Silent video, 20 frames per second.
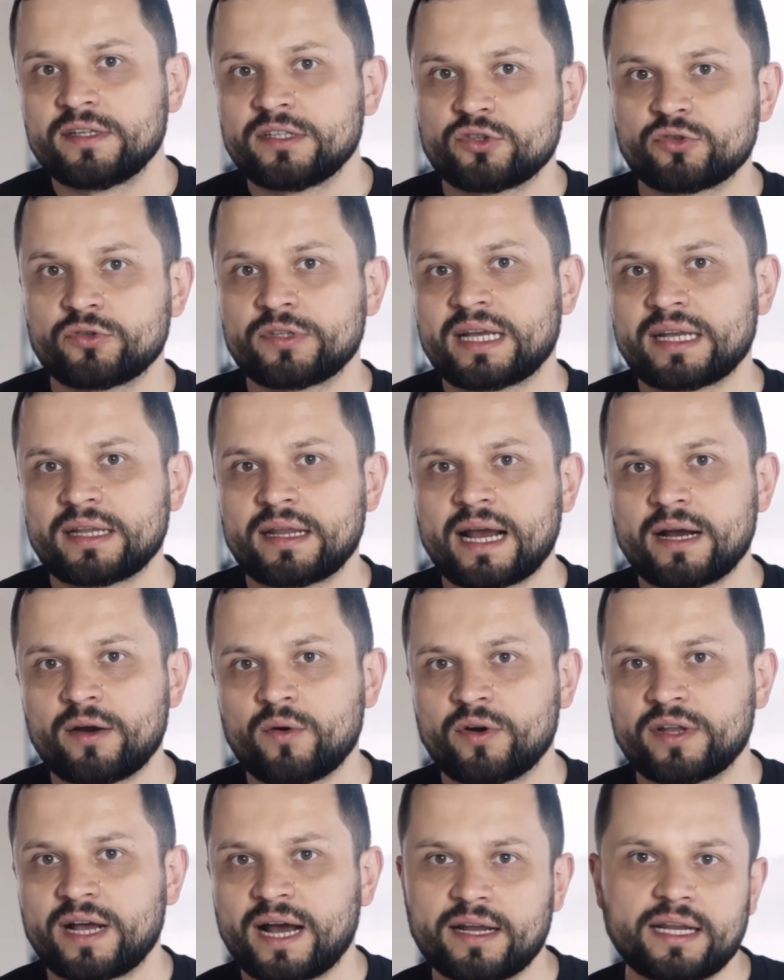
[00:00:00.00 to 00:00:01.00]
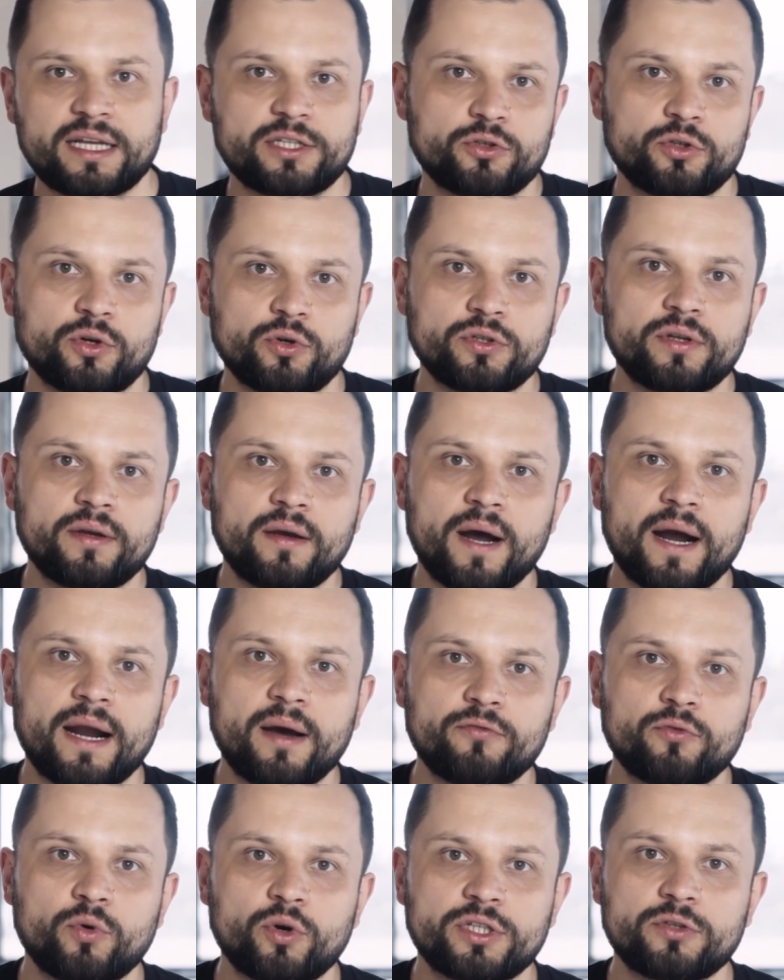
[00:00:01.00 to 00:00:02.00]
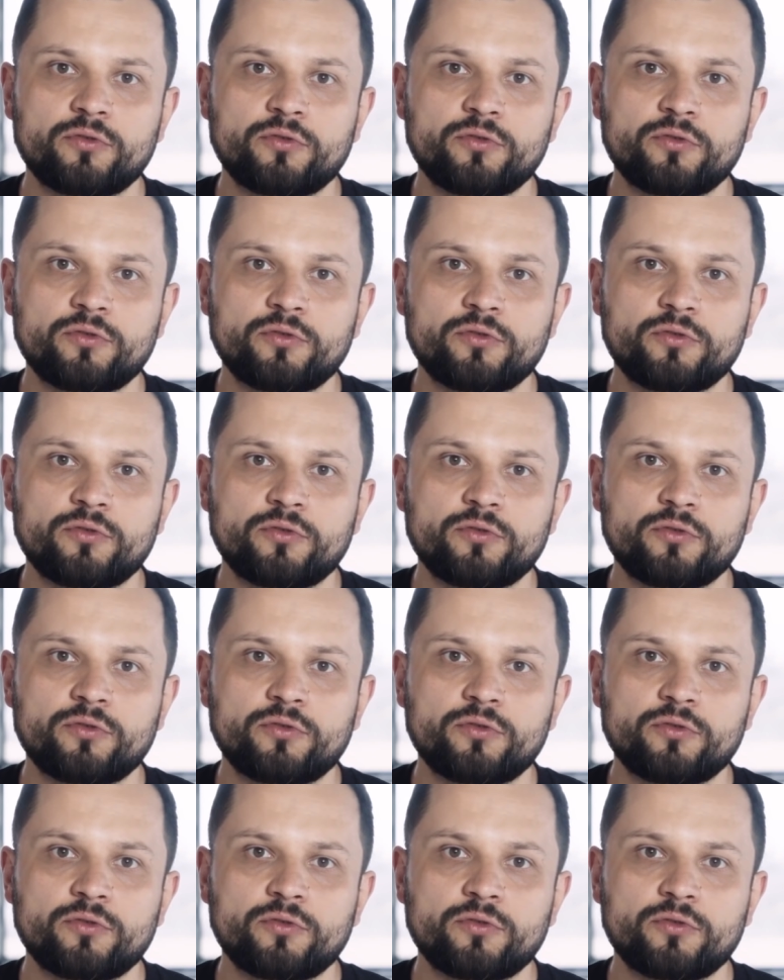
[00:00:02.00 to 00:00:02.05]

unique and organic look. I avoid